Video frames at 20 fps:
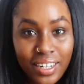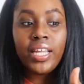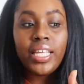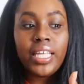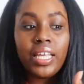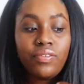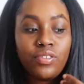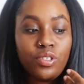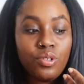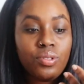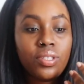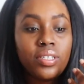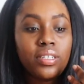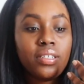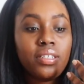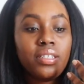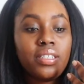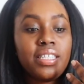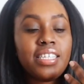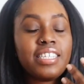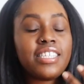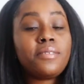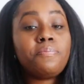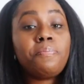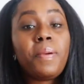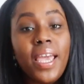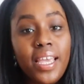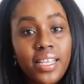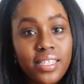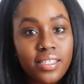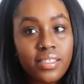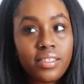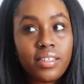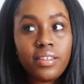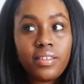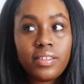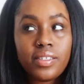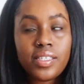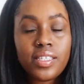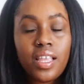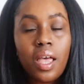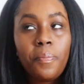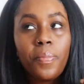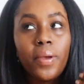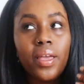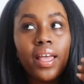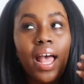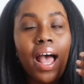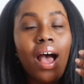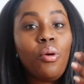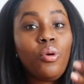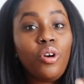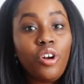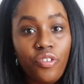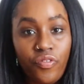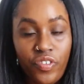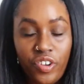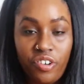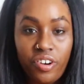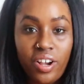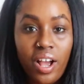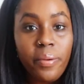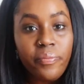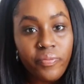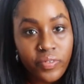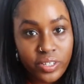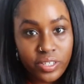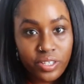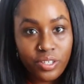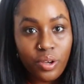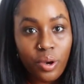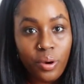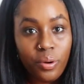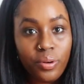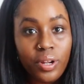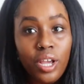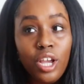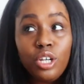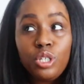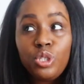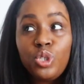It gives you the space to step out of your comfort zone,